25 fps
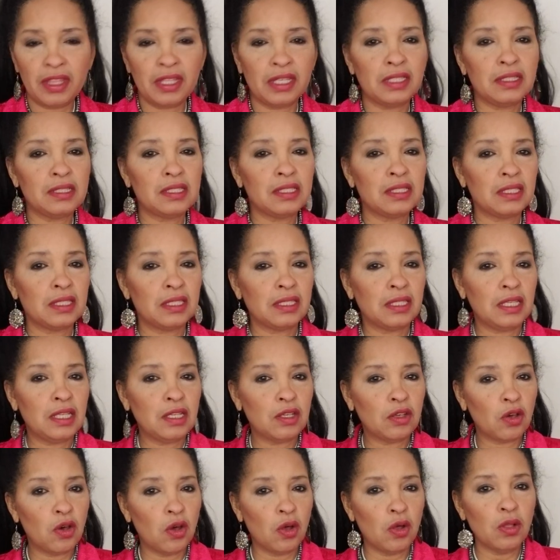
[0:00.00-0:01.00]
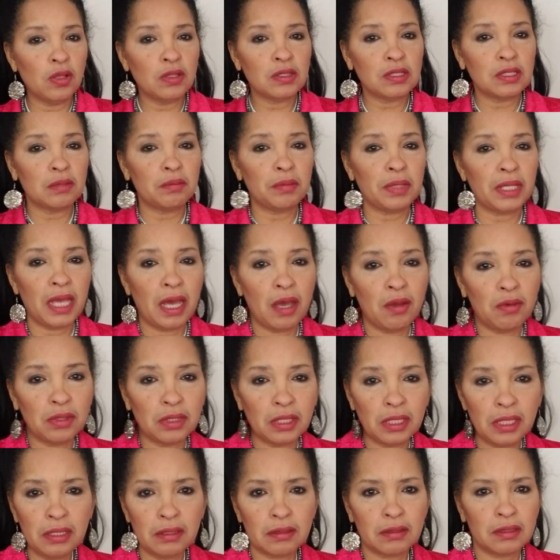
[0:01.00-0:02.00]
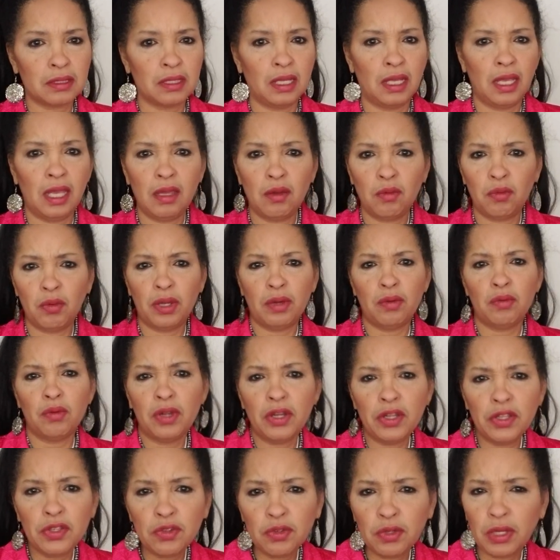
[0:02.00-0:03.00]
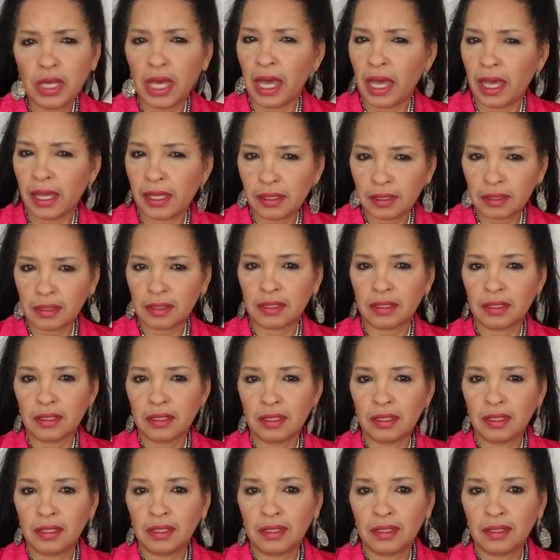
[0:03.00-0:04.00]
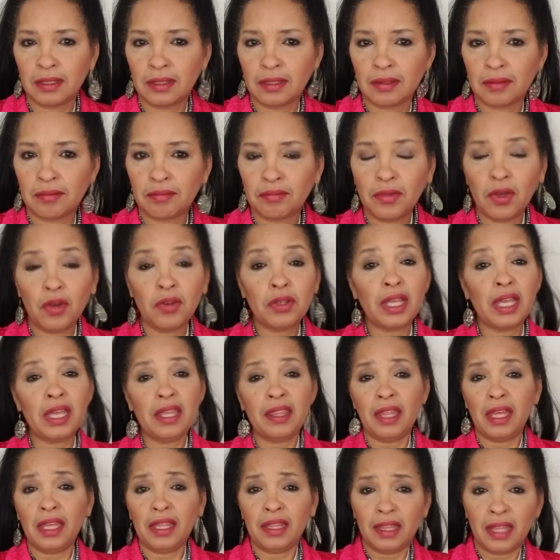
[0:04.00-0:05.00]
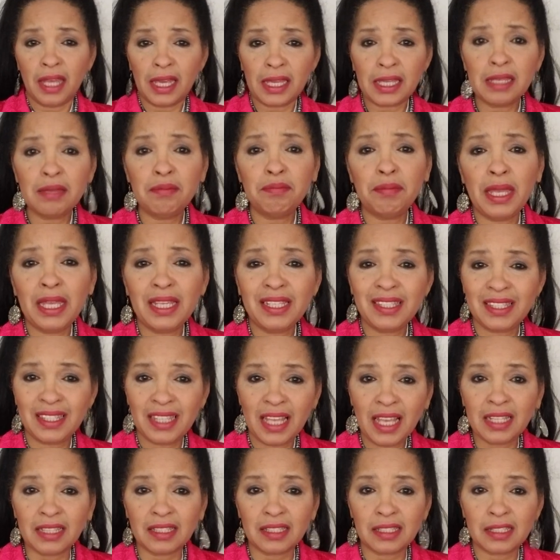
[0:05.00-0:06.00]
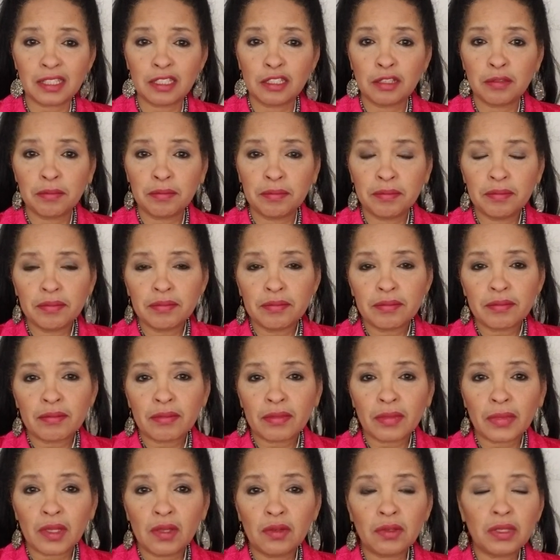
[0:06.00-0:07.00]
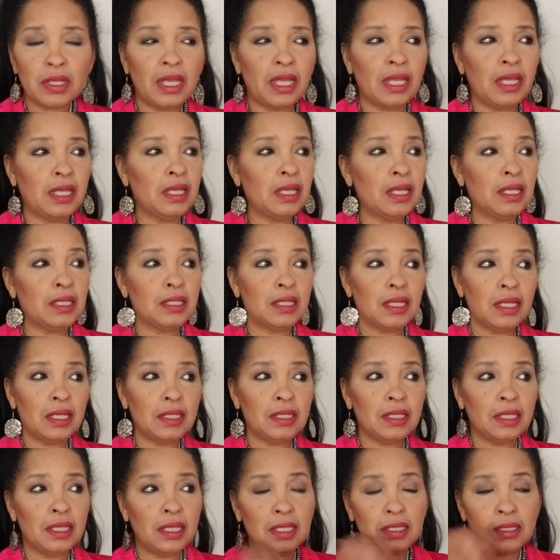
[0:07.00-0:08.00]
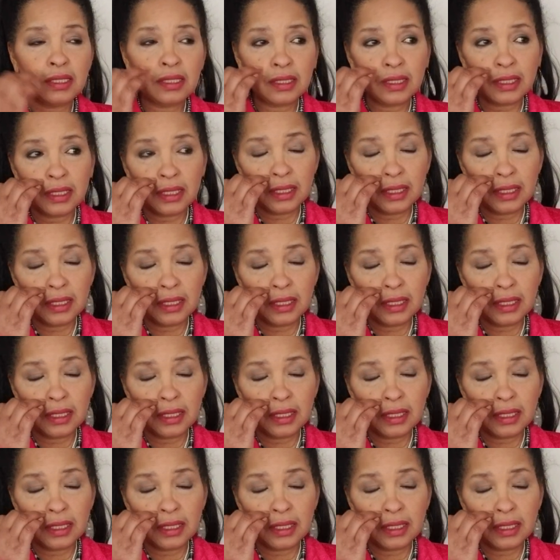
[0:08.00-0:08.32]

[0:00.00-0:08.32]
incident, he calls them an hour later and say, hey, where were you guys? Okay, that can make sense. Okay, and